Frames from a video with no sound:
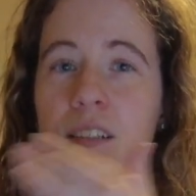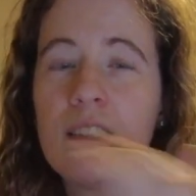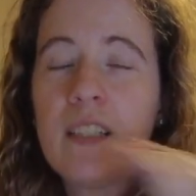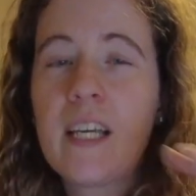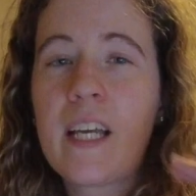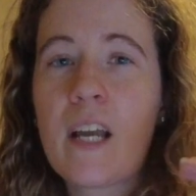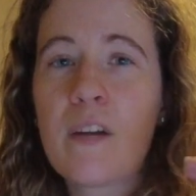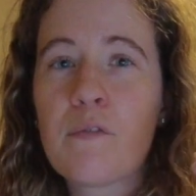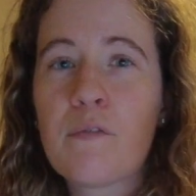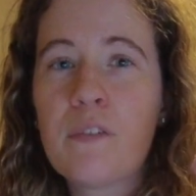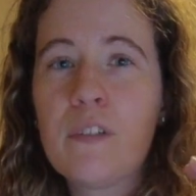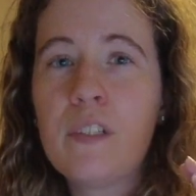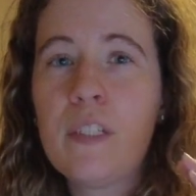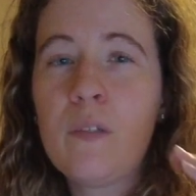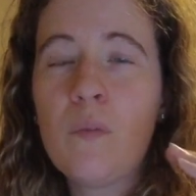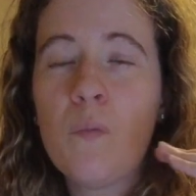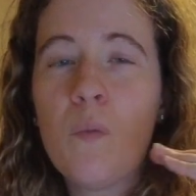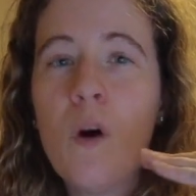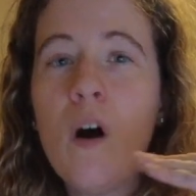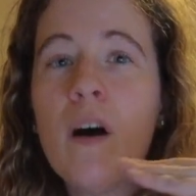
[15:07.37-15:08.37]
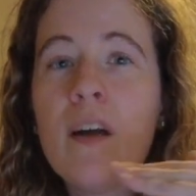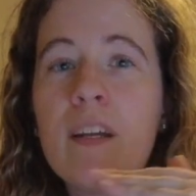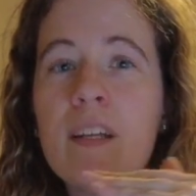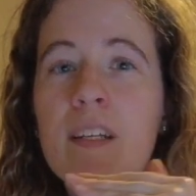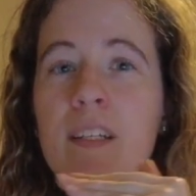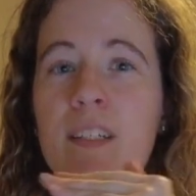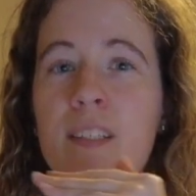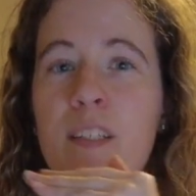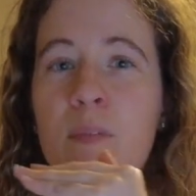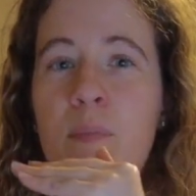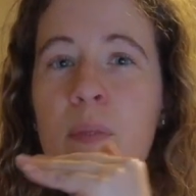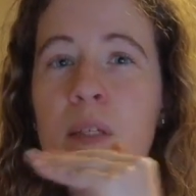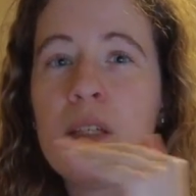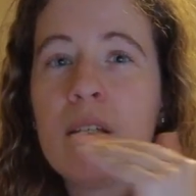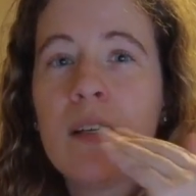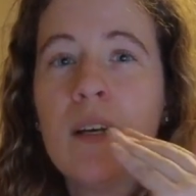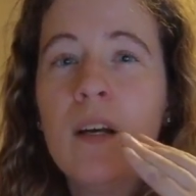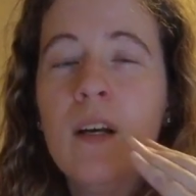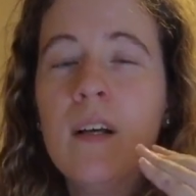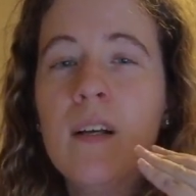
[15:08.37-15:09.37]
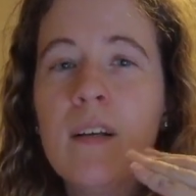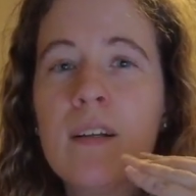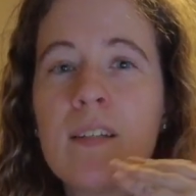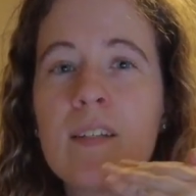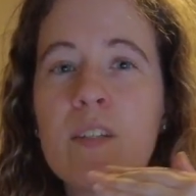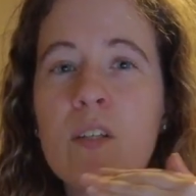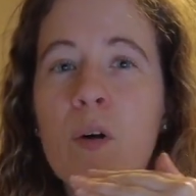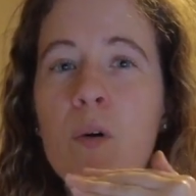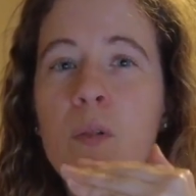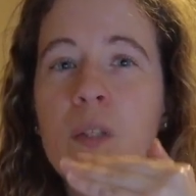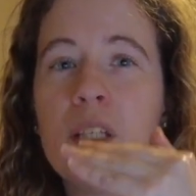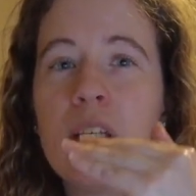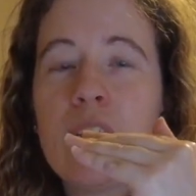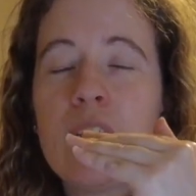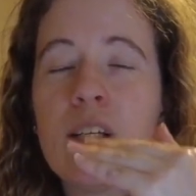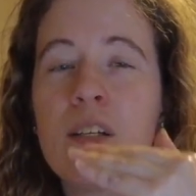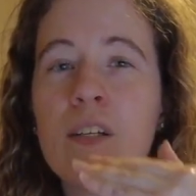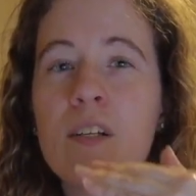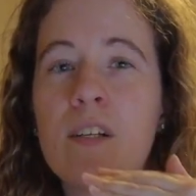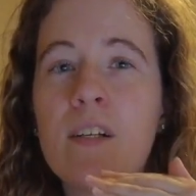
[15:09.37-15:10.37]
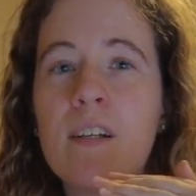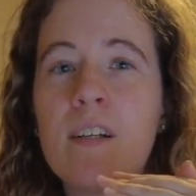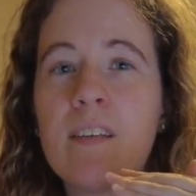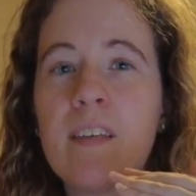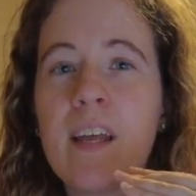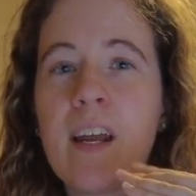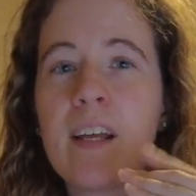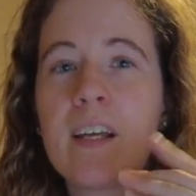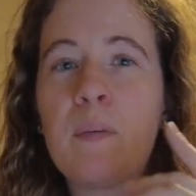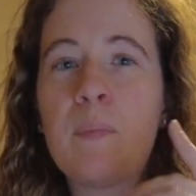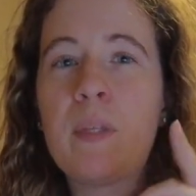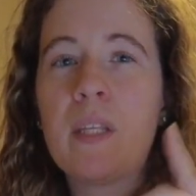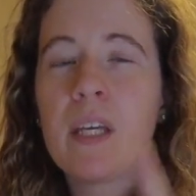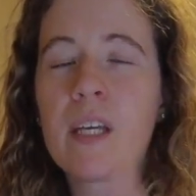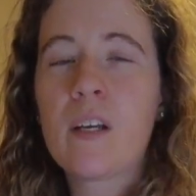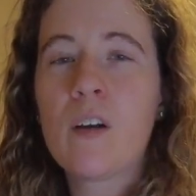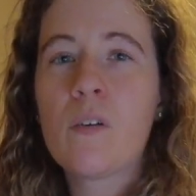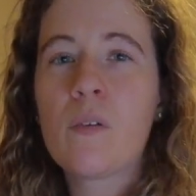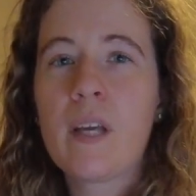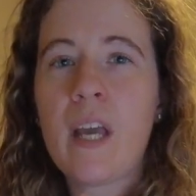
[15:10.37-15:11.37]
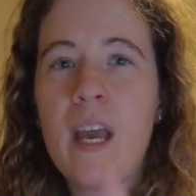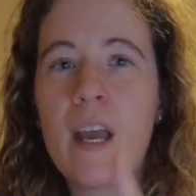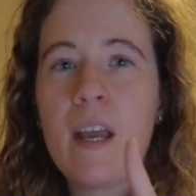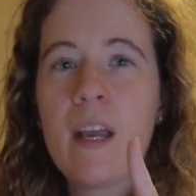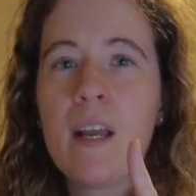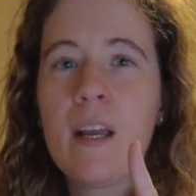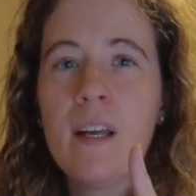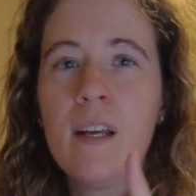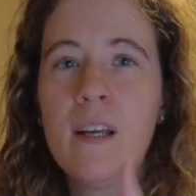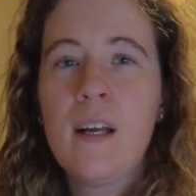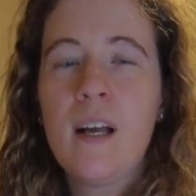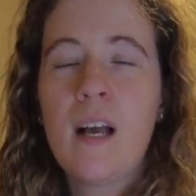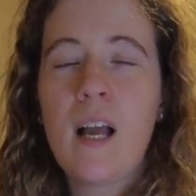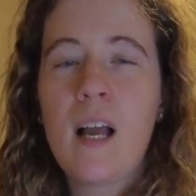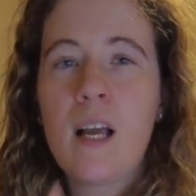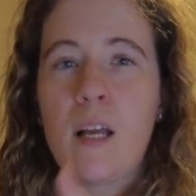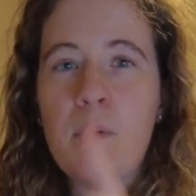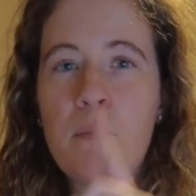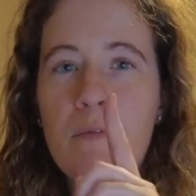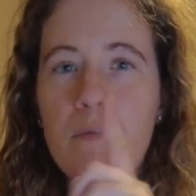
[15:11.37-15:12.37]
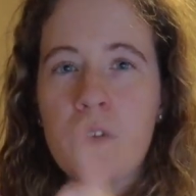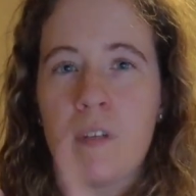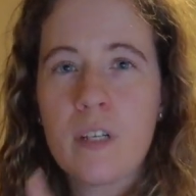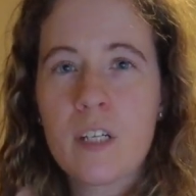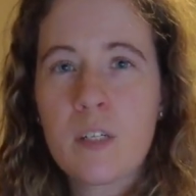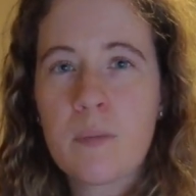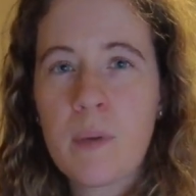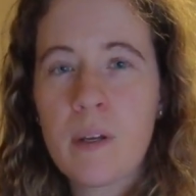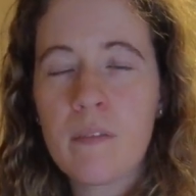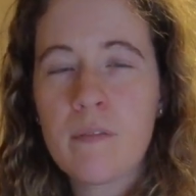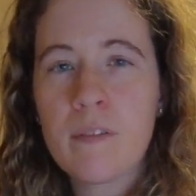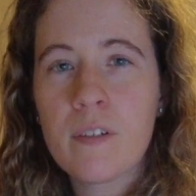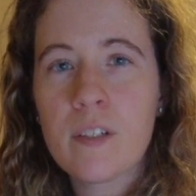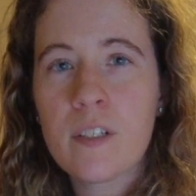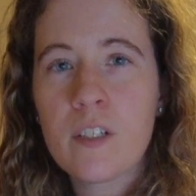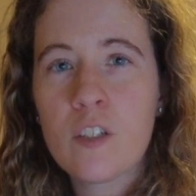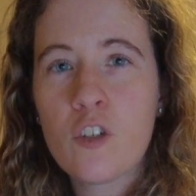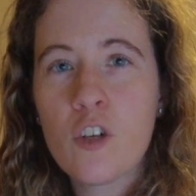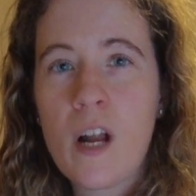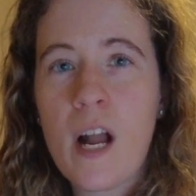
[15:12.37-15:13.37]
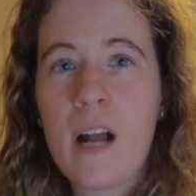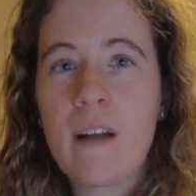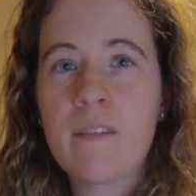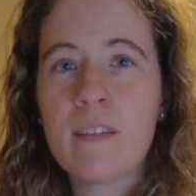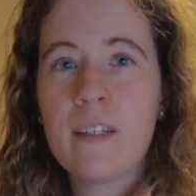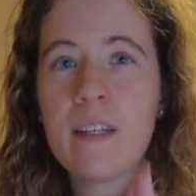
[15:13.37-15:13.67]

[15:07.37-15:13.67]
Like, I really wanted it to be so linear that I could be like, okay, I'm finished my first draft.